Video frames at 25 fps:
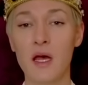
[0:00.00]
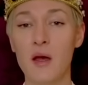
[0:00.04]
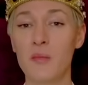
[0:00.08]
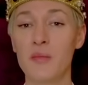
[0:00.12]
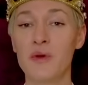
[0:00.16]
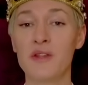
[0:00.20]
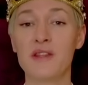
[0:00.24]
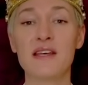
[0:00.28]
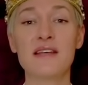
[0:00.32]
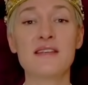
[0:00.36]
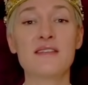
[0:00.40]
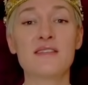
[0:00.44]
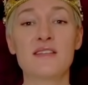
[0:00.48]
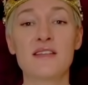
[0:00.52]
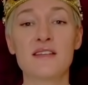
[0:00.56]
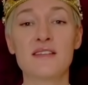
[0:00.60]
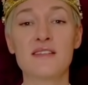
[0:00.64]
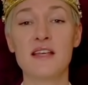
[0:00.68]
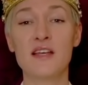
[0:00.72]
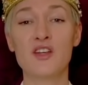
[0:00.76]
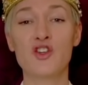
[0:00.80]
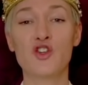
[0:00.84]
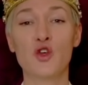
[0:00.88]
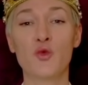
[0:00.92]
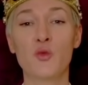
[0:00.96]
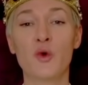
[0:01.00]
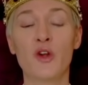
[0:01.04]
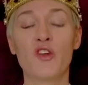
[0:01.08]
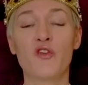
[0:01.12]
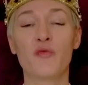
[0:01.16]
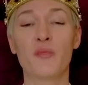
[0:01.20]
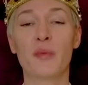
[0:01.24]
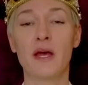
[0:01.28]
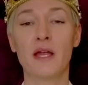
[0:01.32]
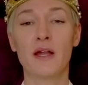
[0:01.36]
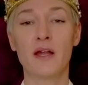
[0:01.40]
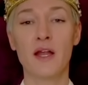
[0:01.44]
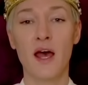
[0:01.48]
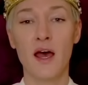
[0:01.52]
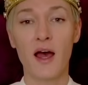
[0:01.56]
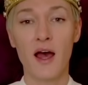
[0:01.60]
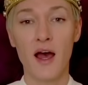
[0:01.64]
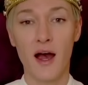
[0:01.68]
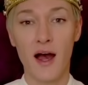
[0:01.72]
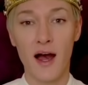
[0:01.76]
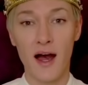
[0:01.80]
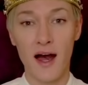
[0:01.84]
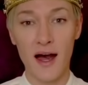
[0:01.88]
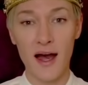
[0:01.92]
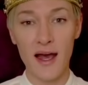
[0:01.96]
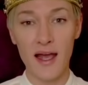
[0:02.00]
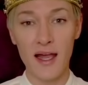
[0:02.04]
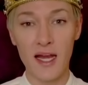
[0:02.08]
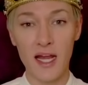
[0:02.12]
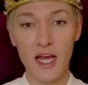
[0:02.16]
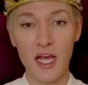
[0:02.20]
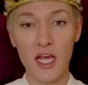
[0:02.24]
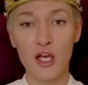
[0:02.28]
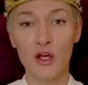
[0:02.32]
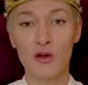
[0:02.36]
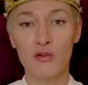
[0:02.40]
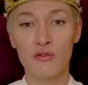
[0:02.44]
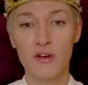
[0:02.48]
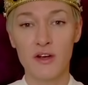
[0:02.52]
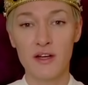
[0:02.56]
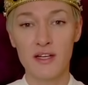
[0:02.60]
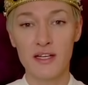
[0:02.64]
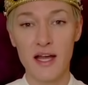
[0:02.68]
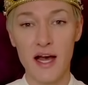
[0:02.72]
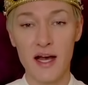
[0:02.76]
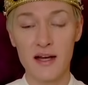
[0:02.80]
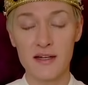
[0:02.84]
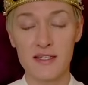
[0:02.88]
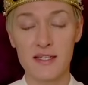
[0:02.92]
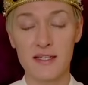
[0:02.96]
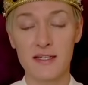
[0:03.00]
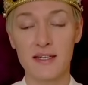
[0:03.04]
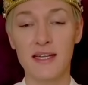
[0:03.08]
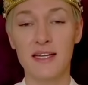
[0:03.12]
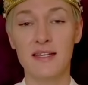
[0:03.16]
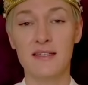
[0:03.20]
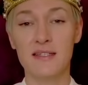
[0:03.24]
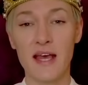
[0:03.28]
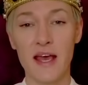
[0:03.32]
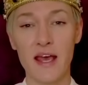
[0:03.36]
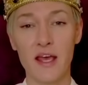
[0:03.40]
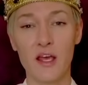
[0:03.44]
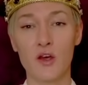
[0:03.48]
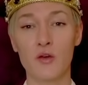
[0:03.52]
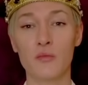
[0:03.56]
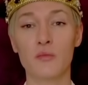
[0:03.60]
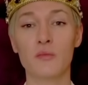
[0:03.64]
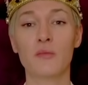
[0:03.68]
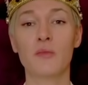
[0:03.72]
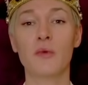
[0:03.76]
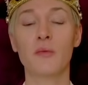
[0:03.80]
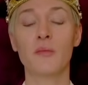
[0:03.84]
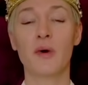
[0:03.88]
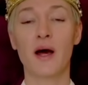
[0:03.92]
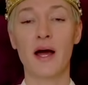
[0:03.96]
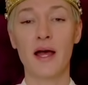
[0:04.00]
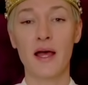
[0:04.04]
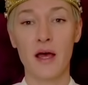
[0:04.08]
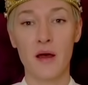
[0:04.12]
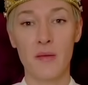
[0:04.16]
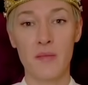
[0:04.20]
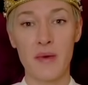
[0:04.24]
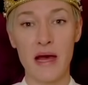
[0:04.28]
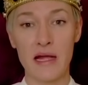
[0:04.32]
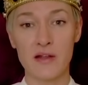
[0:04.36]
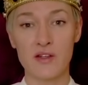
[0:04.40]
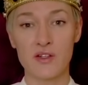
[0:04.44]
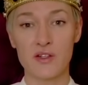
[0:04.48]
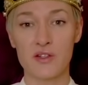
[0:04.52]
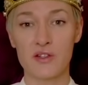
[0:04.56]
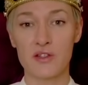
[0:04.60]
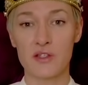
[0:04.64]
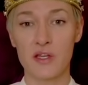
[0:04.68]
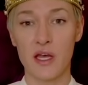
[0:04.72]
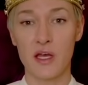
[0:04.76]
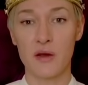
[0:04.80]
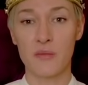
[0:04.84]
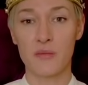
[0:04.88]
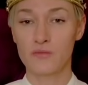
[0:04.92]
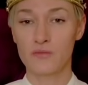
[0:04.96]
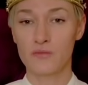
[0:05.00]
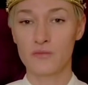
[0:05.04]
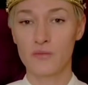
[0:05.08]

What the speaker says: but this decision would have been highly reluctantly taken by Her Majesty.